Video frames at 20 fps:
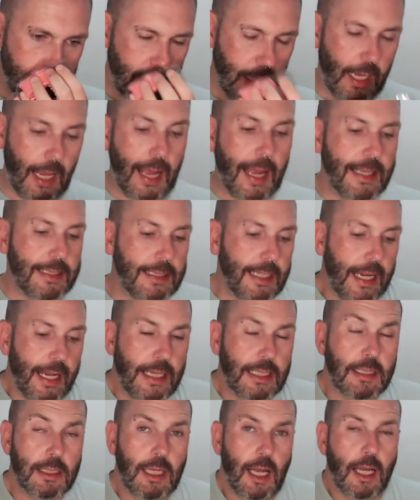And
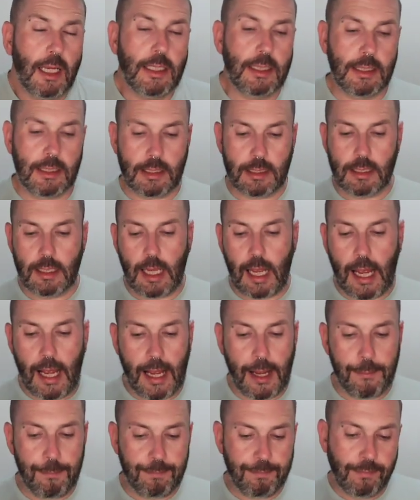it's nice.
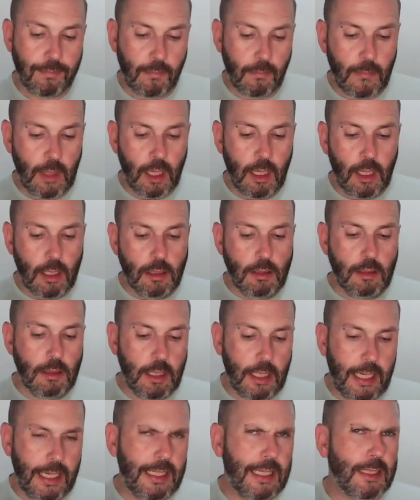
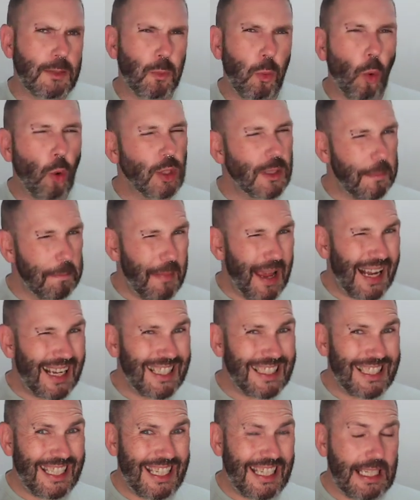It is
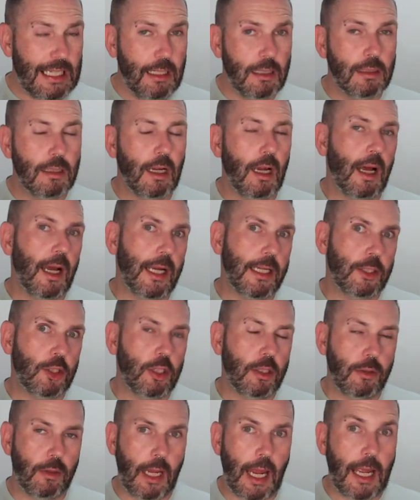watermelony. I
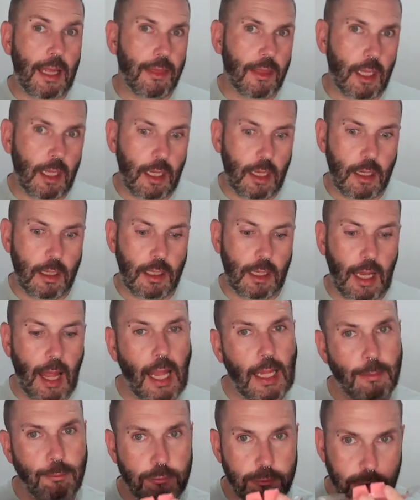do get the
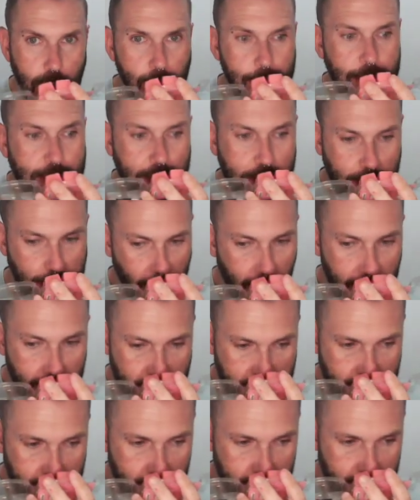lime from it as well.